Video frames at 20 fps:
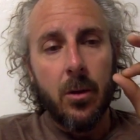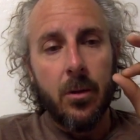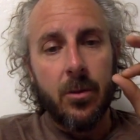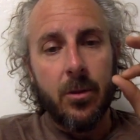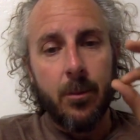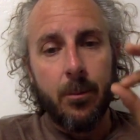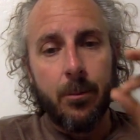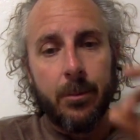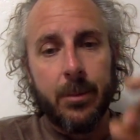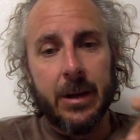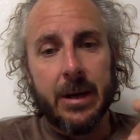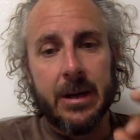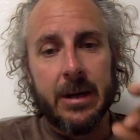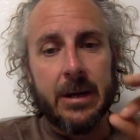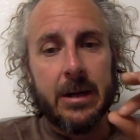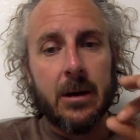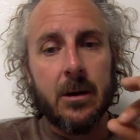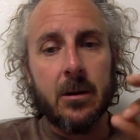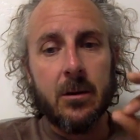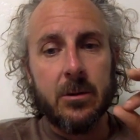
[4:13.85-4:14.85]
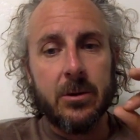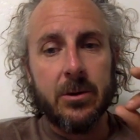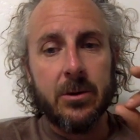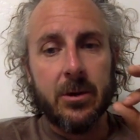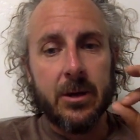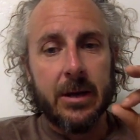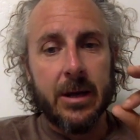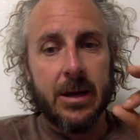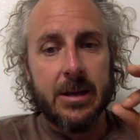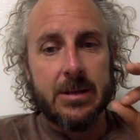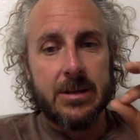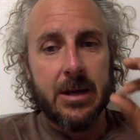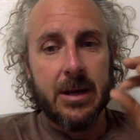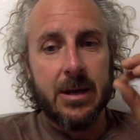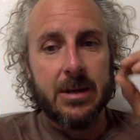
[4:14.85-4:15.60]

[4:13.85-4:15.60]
the meaning in a lyric essay